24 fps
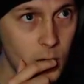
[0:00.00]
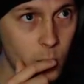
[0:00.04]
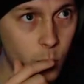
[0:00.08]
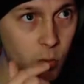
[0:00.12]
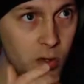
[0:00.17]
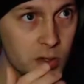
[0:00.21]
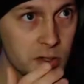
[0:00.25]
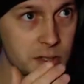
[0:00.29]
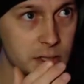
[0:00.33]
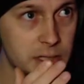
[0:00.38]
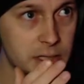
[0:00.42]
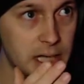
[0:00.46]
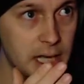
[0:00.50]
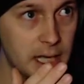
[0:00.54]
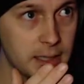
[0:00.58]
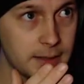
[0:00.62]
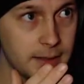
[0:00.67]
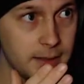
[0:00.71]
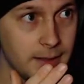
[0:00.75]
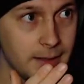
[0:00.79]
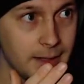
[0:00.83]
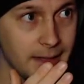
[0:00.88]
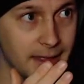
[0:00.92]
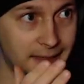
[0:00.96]
was
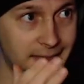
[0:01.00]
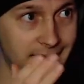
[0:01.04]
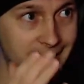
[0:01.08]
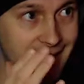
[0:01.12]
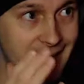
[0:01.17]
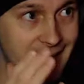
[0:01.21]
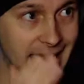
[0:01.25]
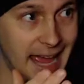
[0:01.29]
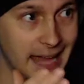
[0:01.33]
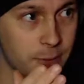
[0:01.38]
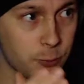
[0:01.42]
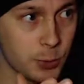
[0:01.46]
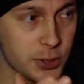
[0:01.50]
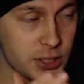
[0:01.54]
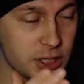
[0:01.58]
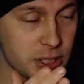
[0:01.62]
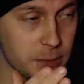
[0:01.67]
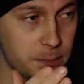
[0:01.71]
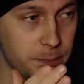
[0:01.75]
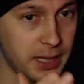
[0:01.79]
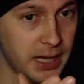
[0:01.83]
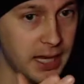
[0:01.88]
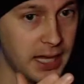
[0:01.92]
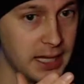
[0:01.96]
that was the
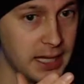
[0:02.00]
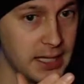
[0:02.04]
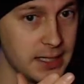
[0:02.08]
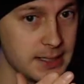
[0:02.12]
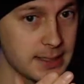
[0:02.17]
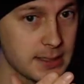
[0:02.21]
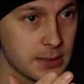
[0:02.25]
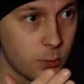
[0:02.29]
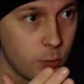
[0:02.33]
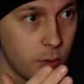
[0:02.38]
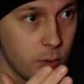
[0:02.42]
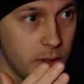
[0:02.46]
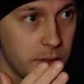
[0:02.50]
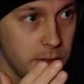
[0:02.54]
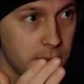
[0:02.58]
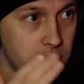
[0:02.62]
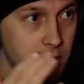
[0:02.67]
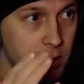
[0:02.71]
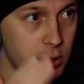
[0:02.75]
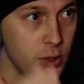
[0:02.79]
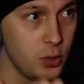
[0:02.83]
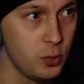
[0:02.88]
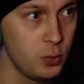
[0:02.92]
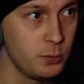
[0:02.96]
place where
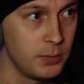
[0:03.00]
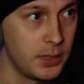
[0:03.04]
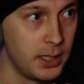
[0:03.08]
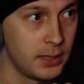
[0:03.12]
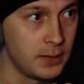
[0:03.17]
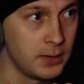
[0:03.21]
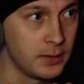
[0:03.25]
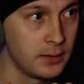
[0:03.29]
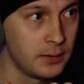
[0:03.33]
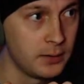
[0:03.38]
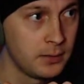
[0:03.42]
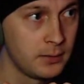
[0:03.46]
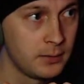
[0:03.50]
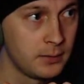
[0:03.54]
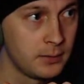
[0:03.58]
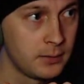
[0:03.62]
human